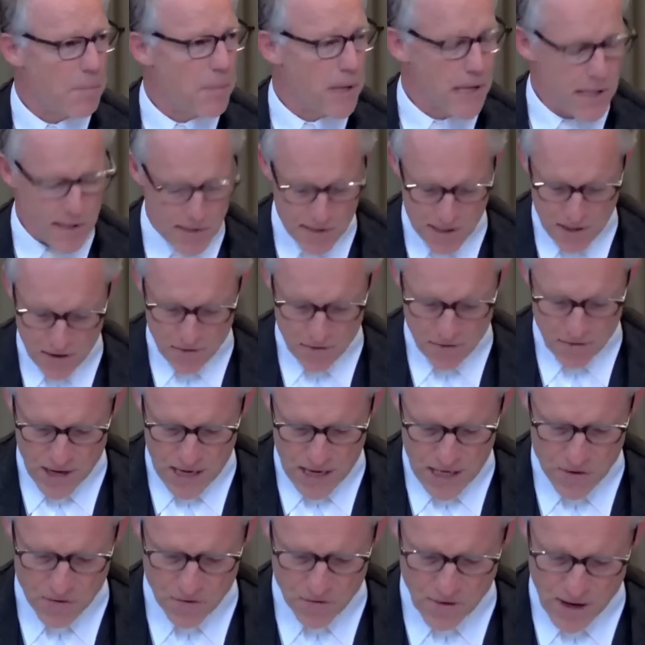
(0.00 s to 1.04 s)
IPC
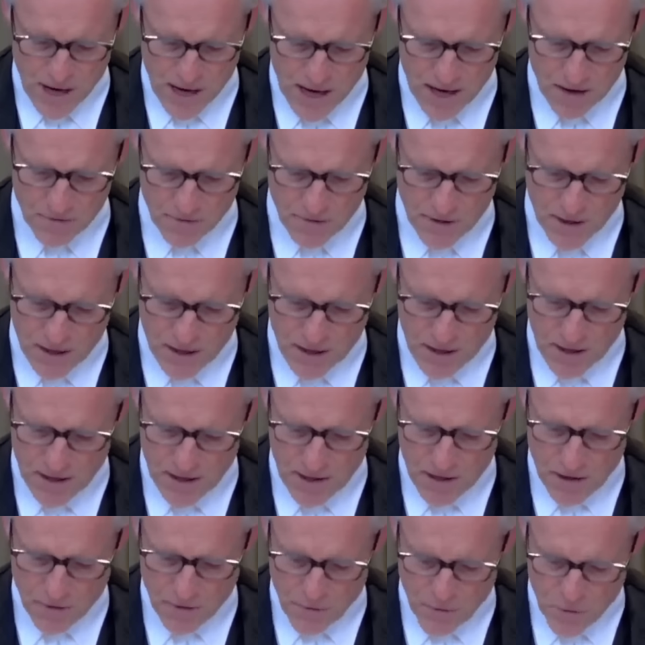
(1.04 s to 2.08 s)
Phase 5
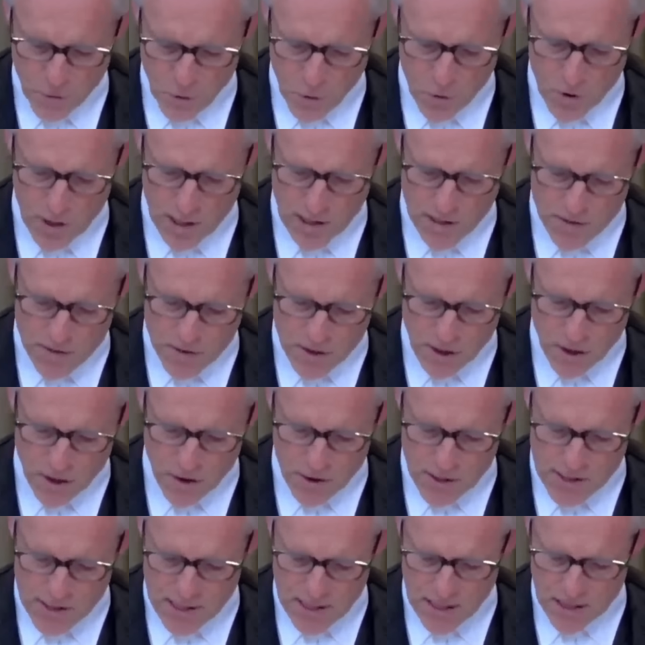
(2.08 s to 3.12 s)
food
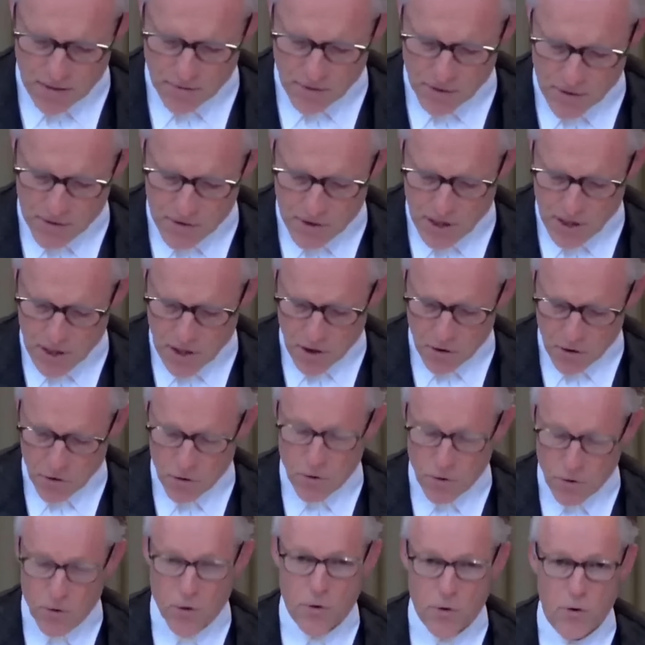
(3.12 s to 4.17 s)
insecurity levels
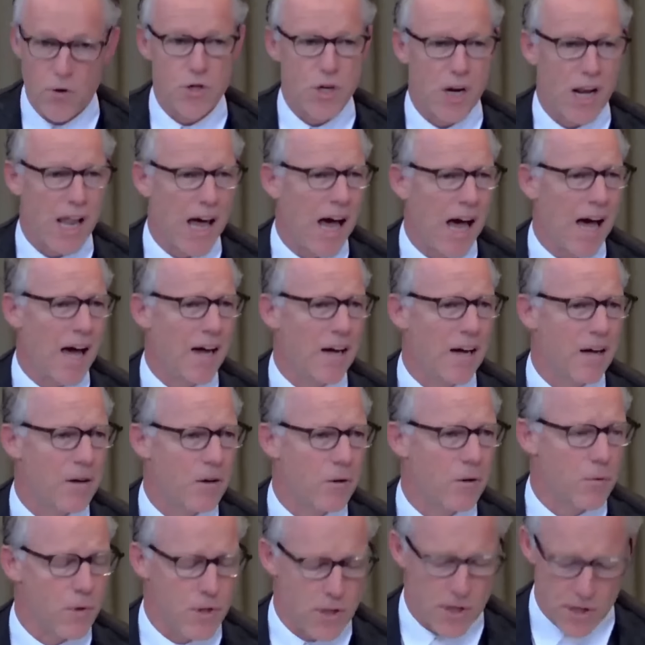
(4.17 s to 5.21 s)
through July,
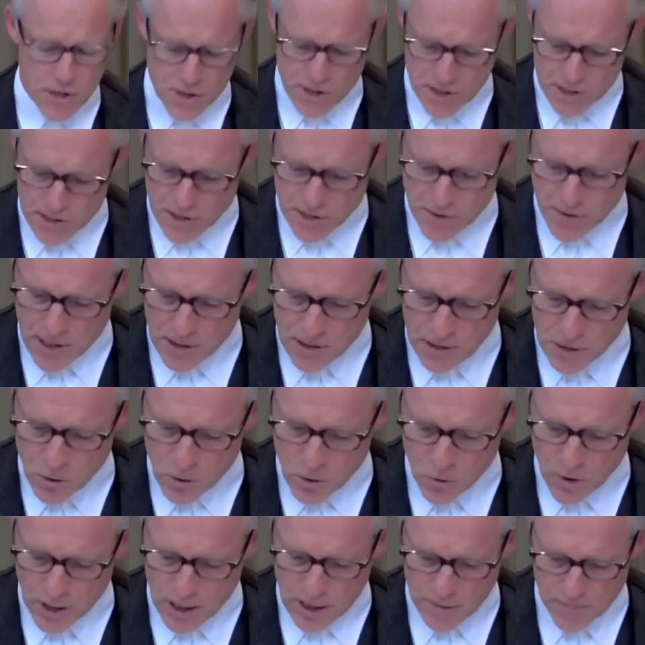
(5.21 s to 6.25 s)
which is just
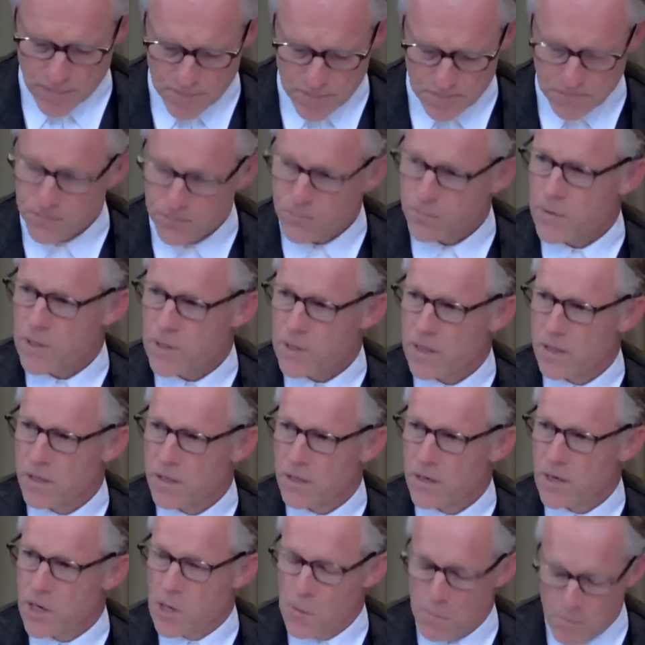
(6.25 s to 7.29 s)
around the corner.
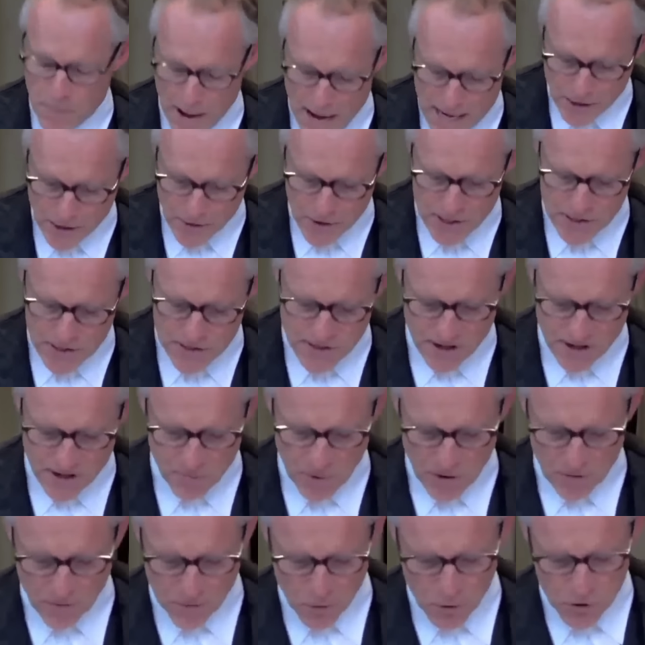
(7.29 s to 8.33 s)

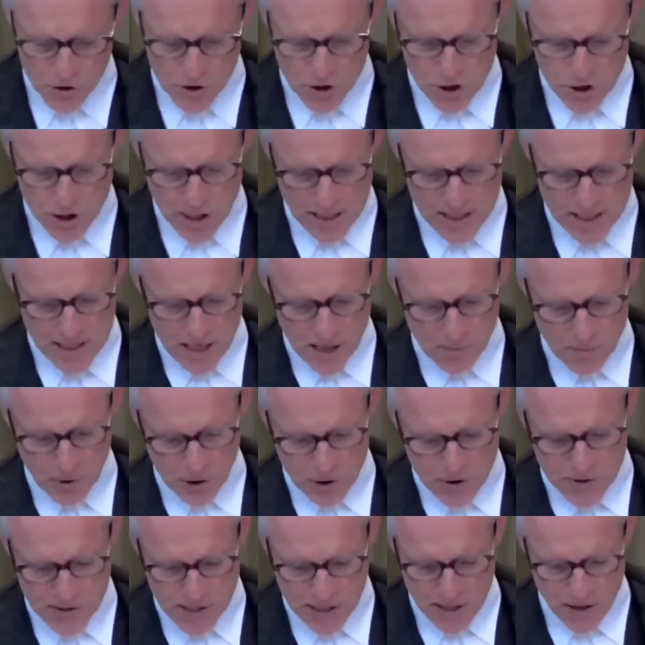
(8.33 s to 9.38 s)
Bakeries have been forced to shut
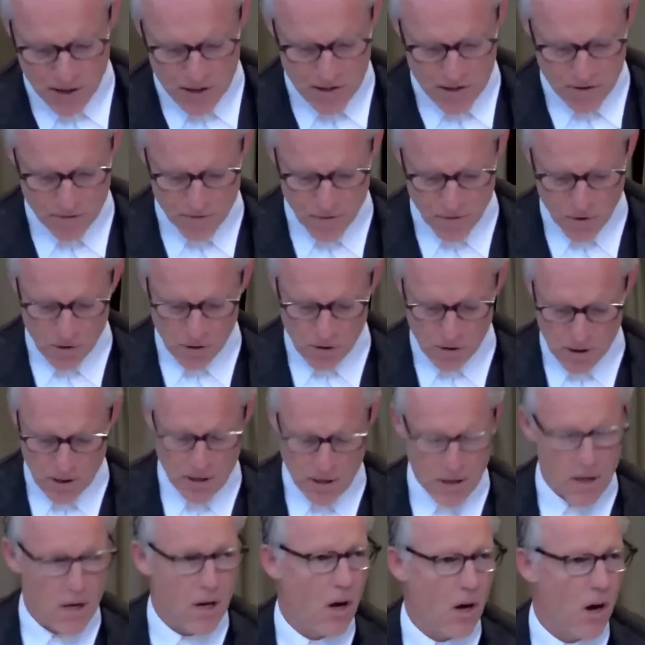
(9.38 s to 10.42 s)
down because they don't have fuel.
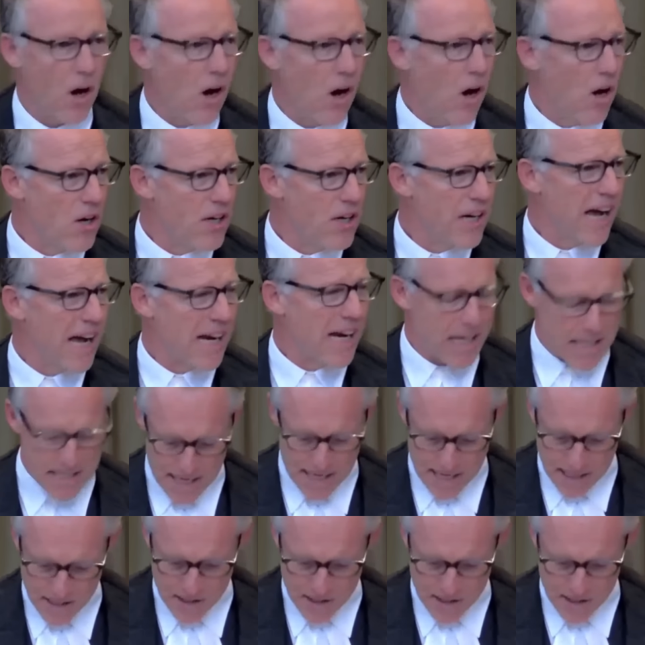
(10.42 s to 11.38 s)
Ongoing